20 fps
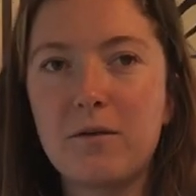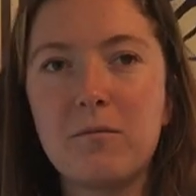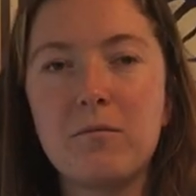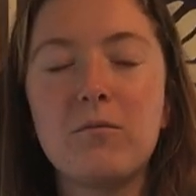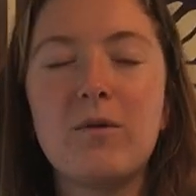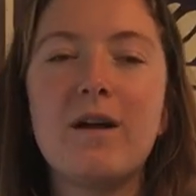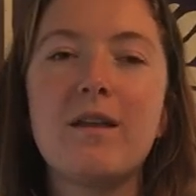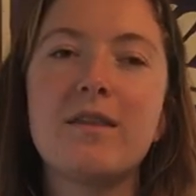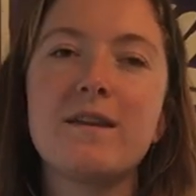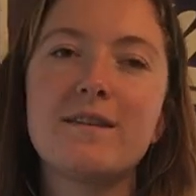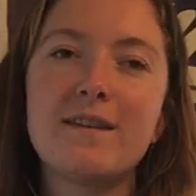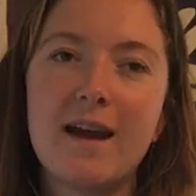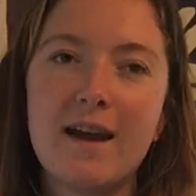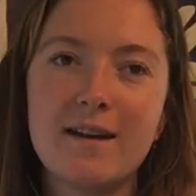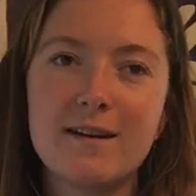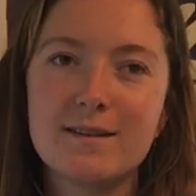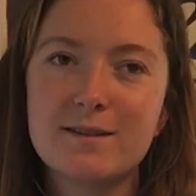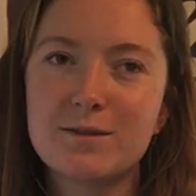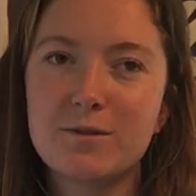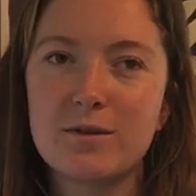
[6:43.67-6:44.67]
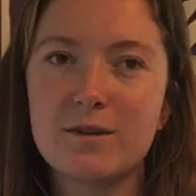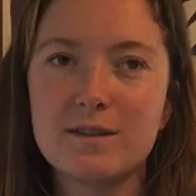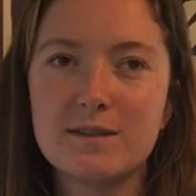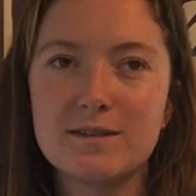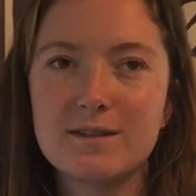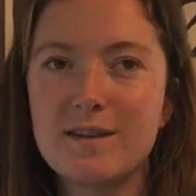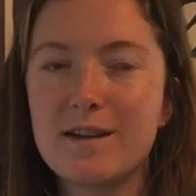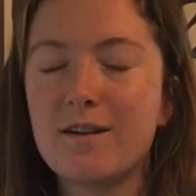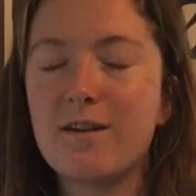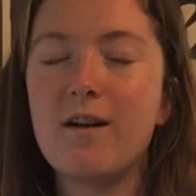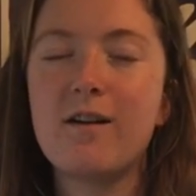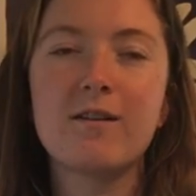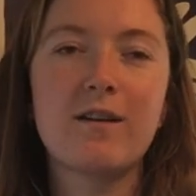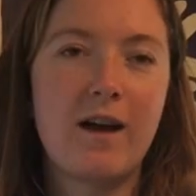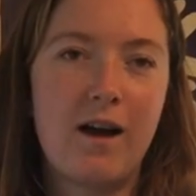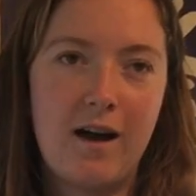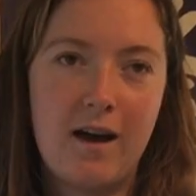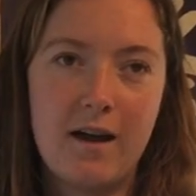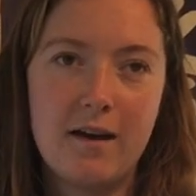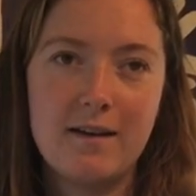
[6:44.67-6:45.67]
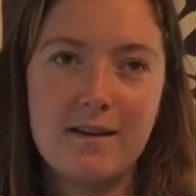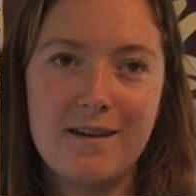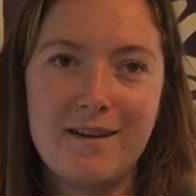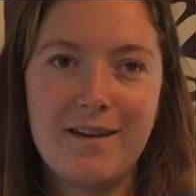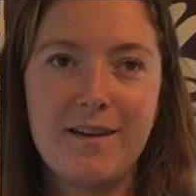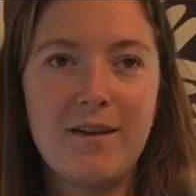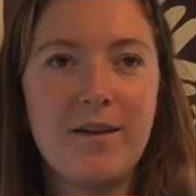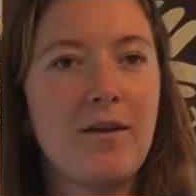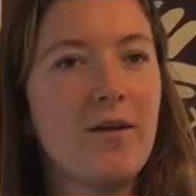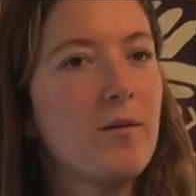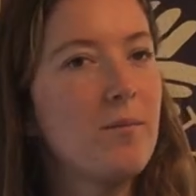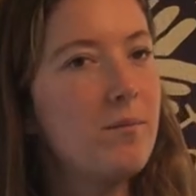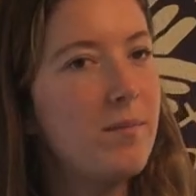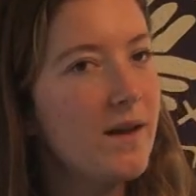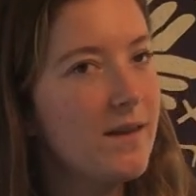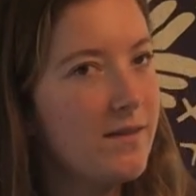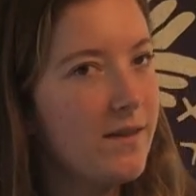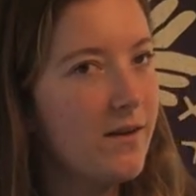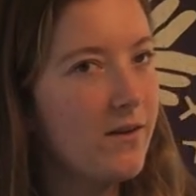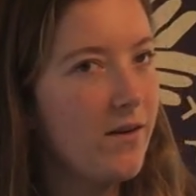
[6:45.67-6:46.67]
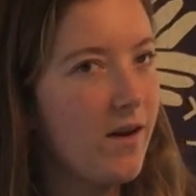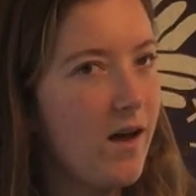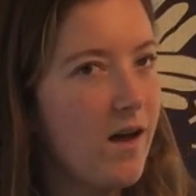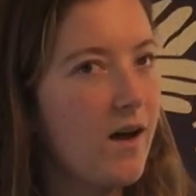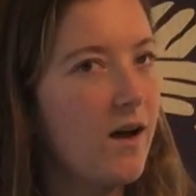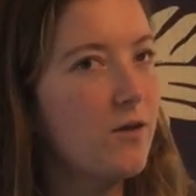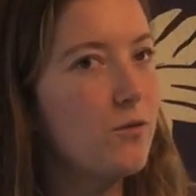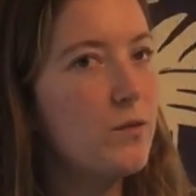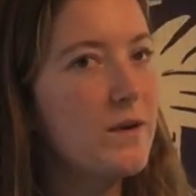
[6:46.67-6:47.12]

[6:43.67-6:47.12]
well, the dinosaurs, they're all gone, but they're not.